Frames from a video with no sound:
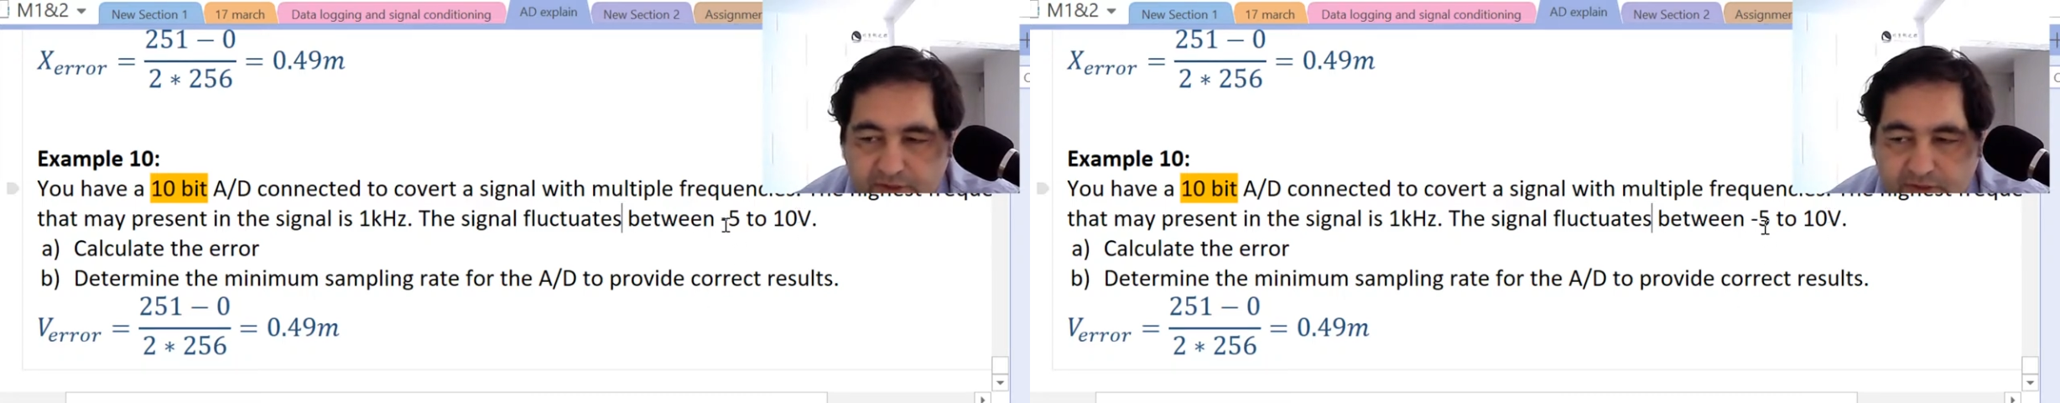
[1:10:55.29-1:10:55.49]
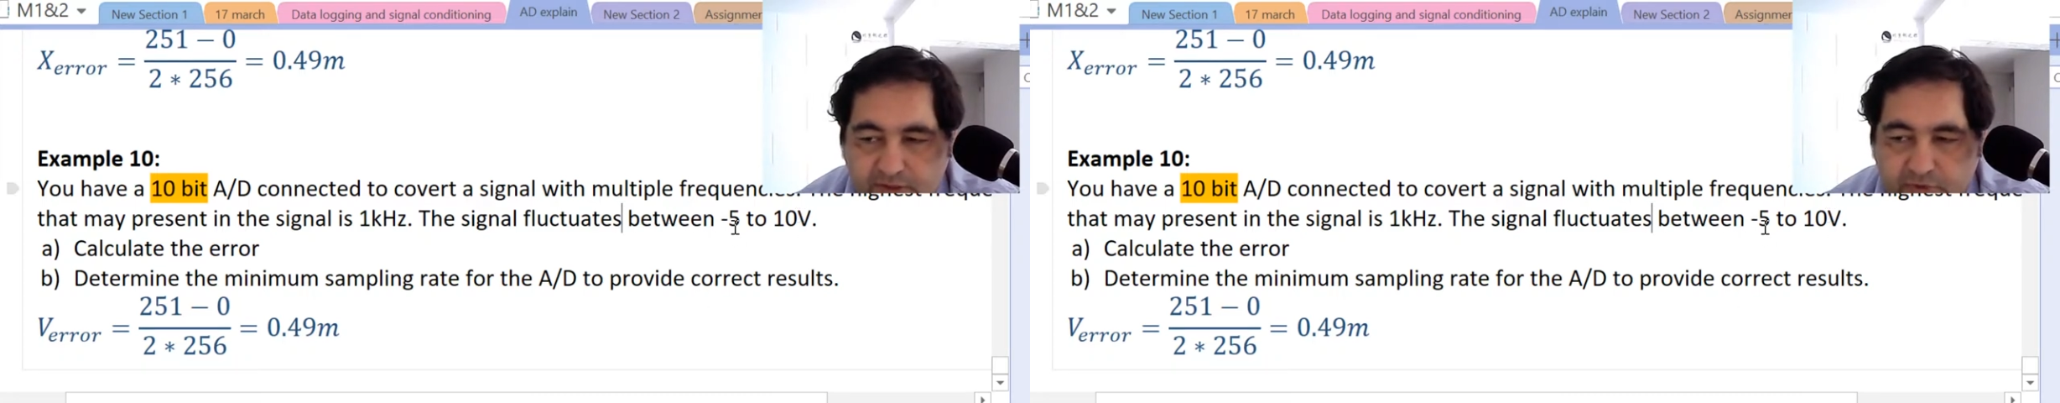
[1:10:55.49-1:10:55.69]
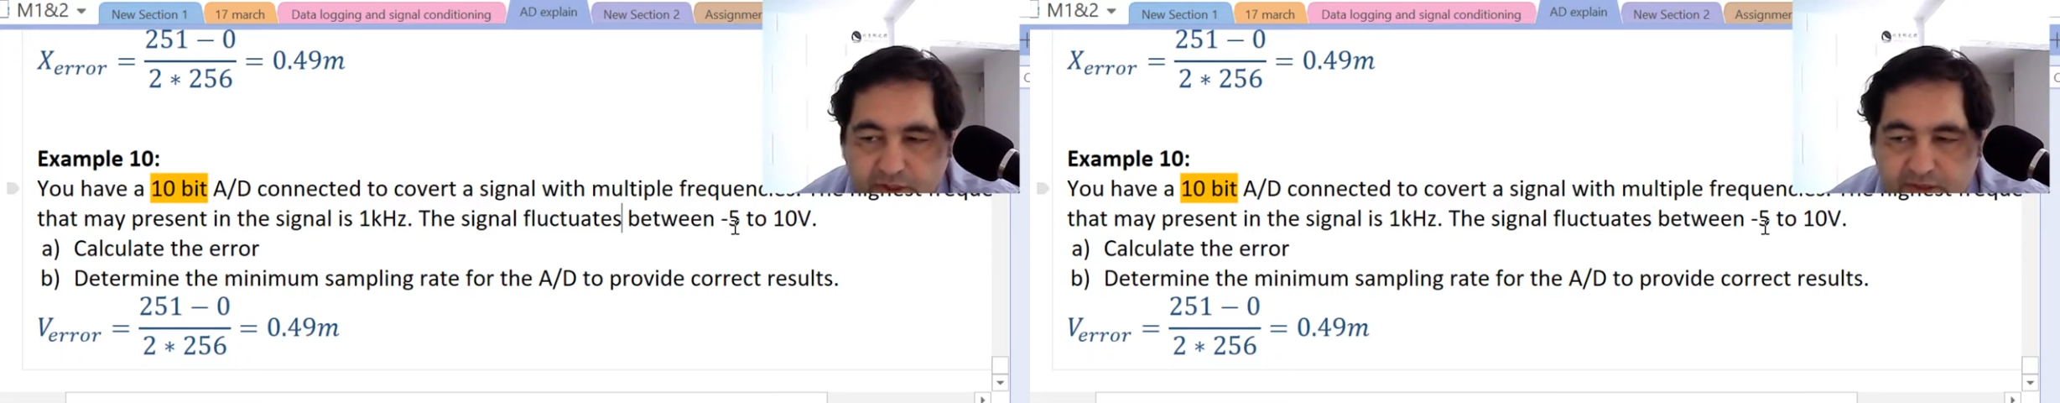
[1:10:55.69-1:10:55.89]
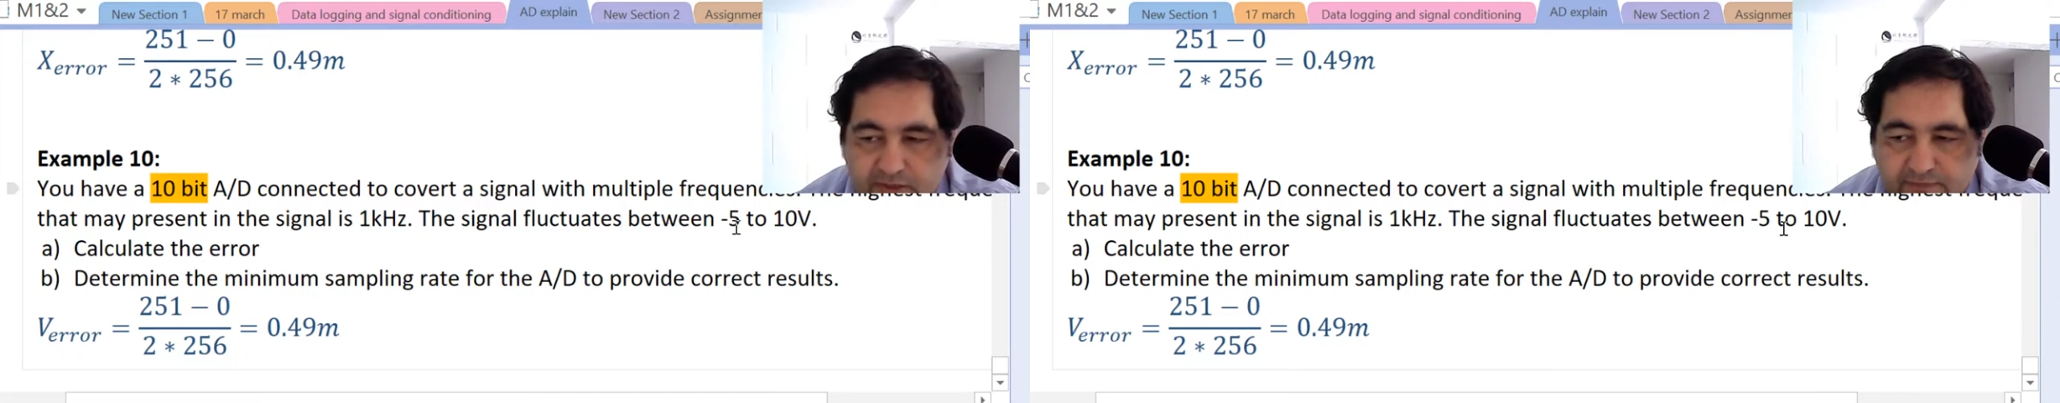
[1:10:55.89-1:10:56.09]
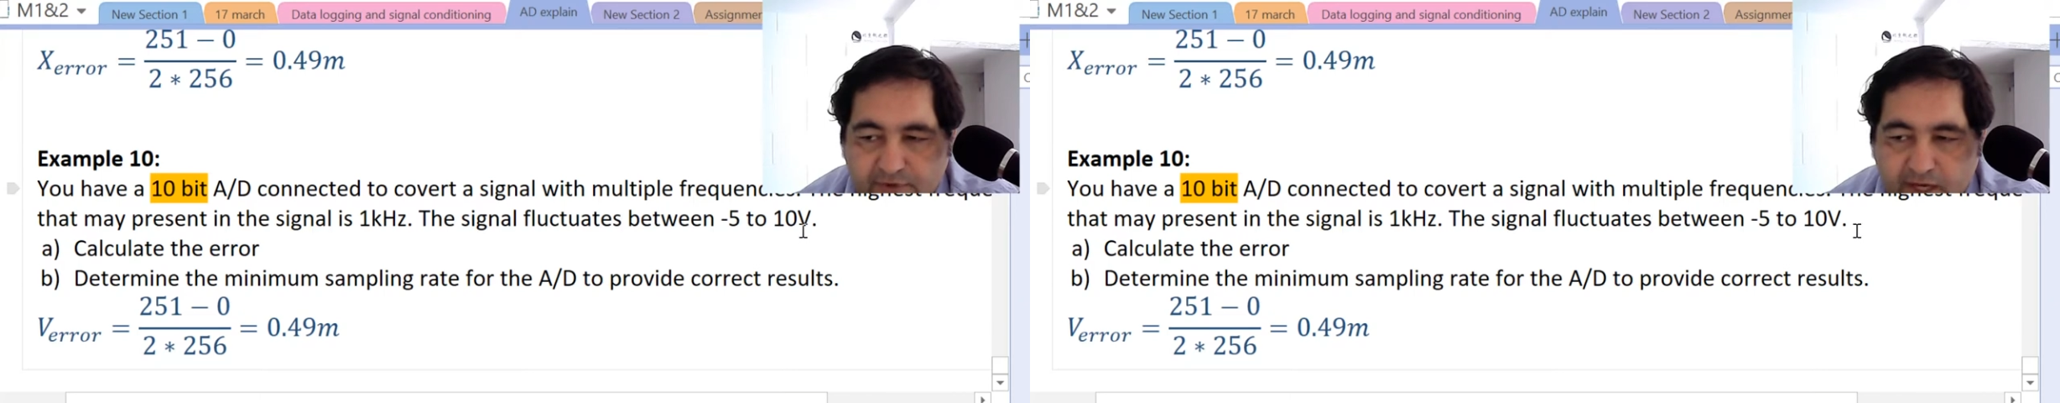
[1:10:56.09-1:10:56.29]
So
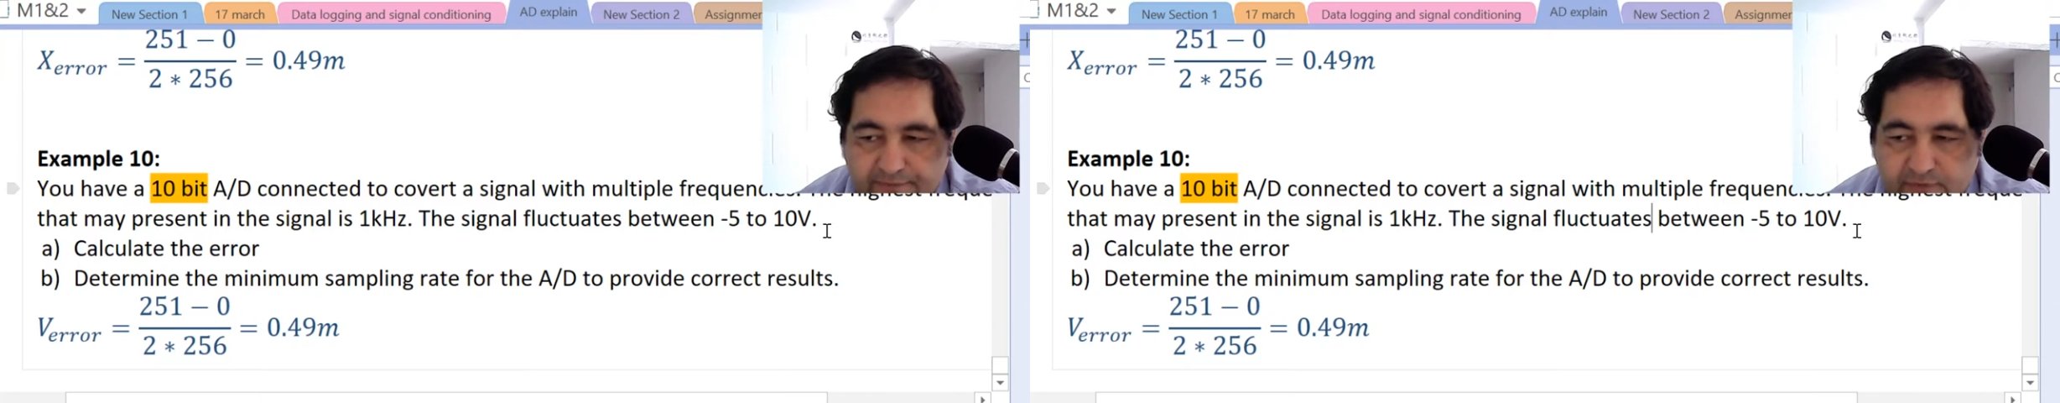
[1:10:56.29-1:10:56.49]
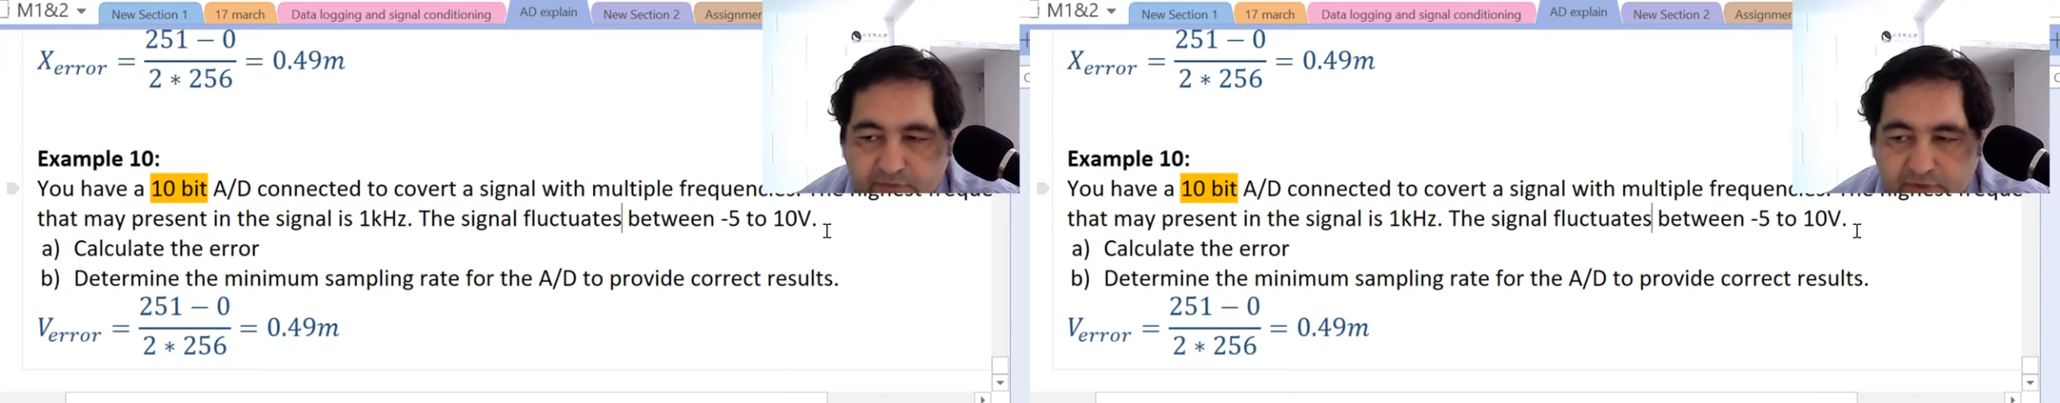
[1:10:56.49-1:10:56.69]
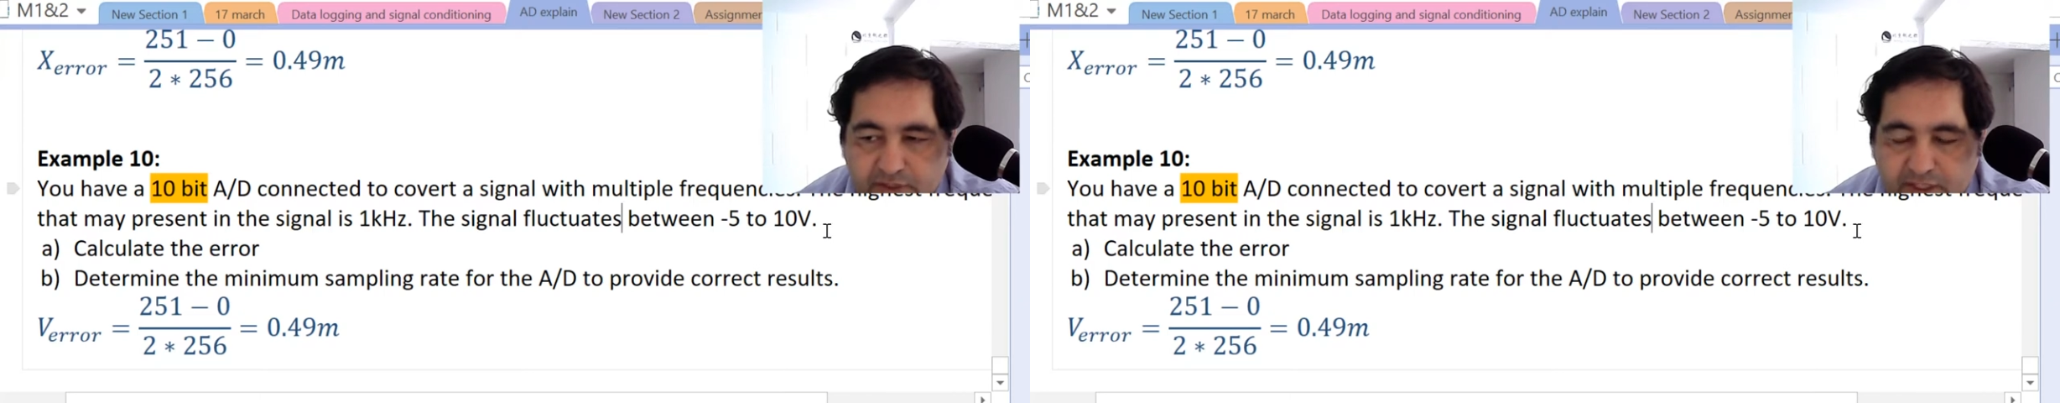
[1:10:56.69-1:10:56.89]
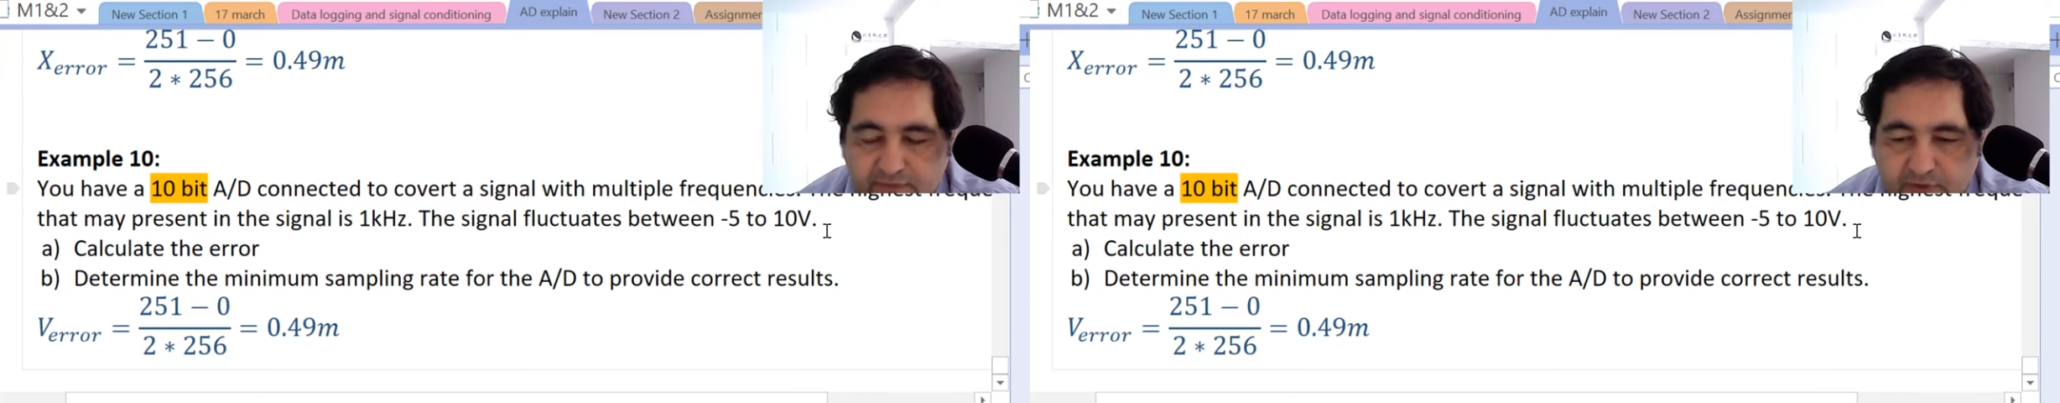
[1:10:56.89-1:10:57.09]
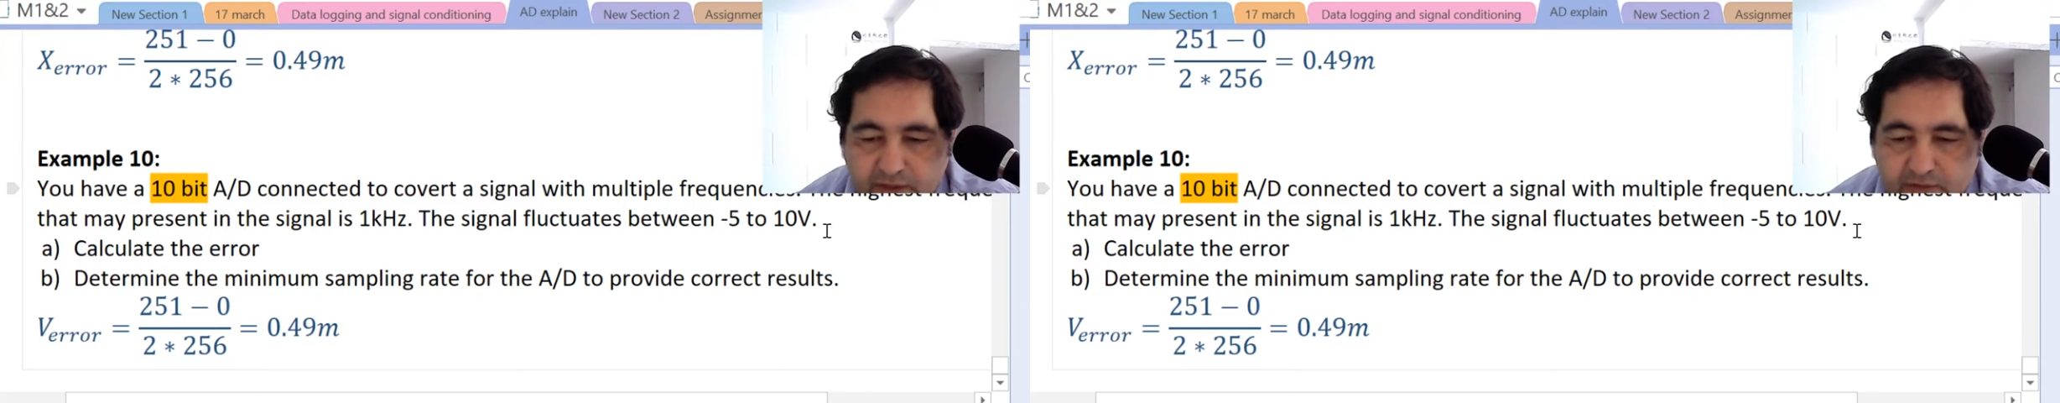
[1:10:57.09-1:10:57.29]
-5 to 10
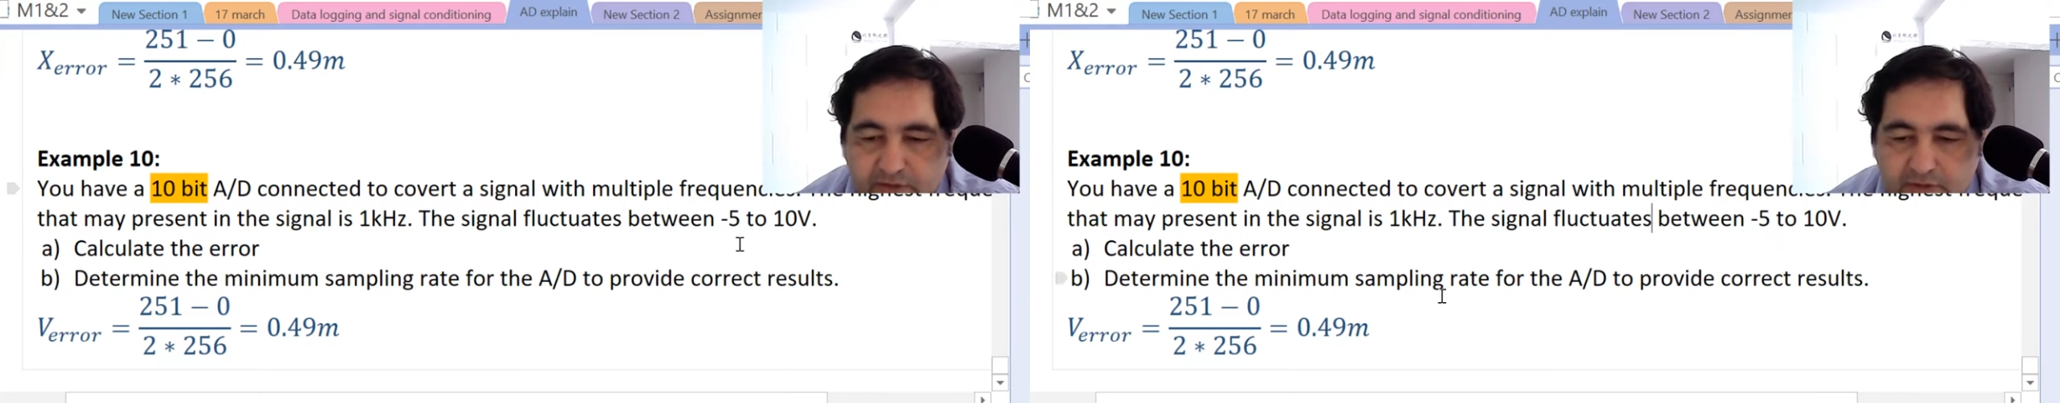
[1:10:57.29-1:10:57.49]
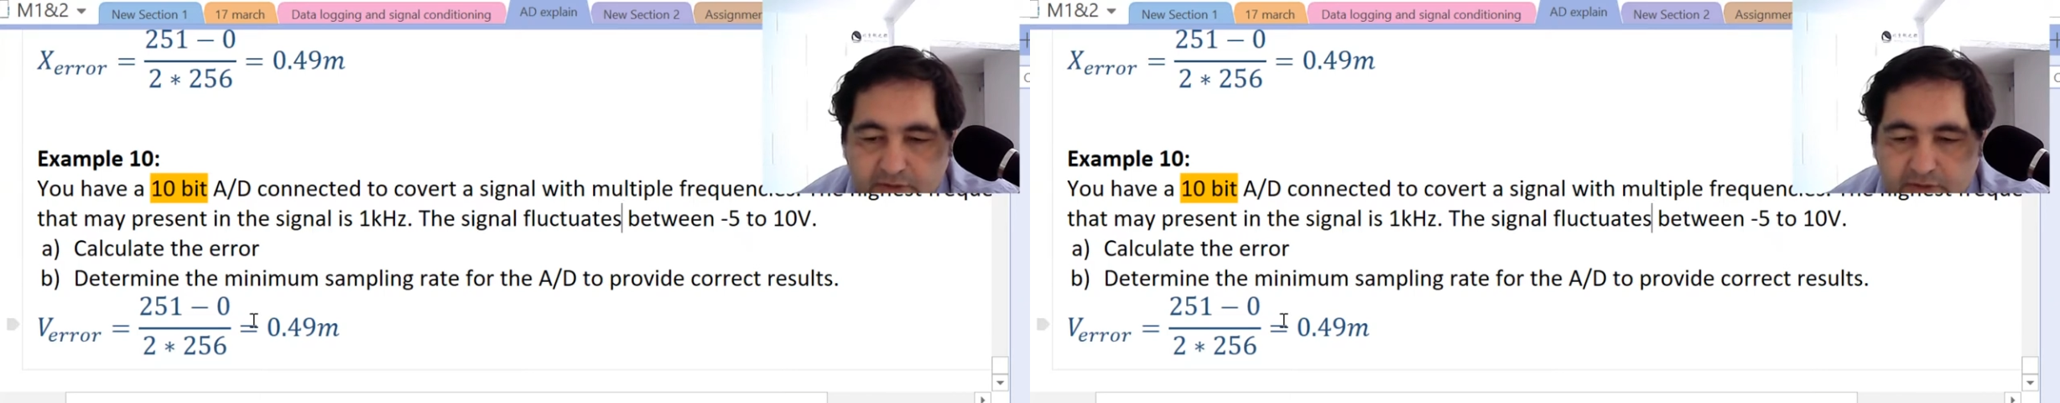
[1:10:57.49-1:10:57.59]
volt.